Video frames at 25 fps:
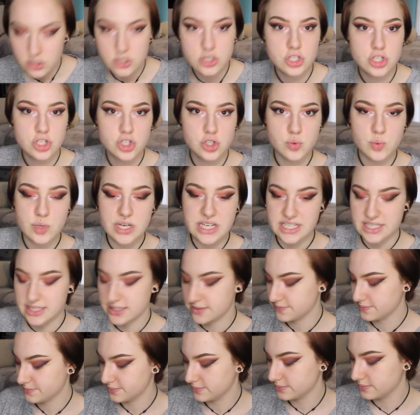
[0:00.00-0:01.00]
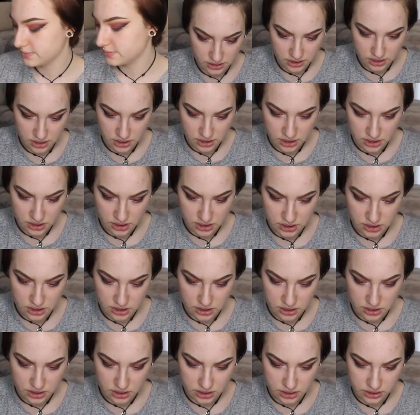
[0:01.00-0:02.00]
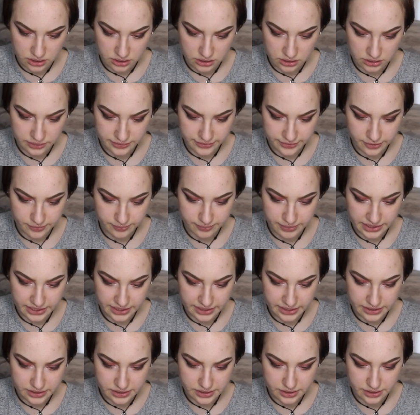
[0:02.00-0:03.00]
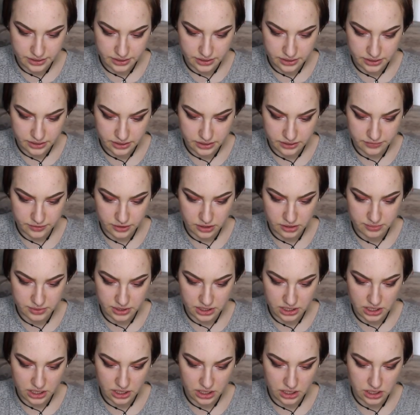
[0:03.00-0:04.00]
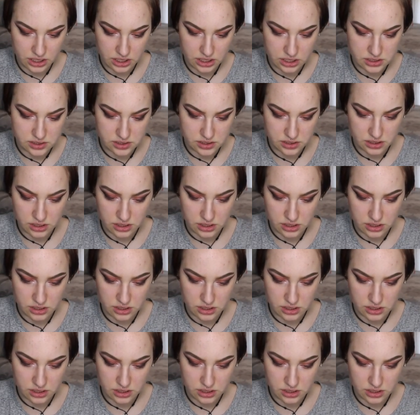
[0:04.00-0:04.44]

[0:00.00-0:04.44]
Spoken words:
Sweet. A little bit of Urban Decay's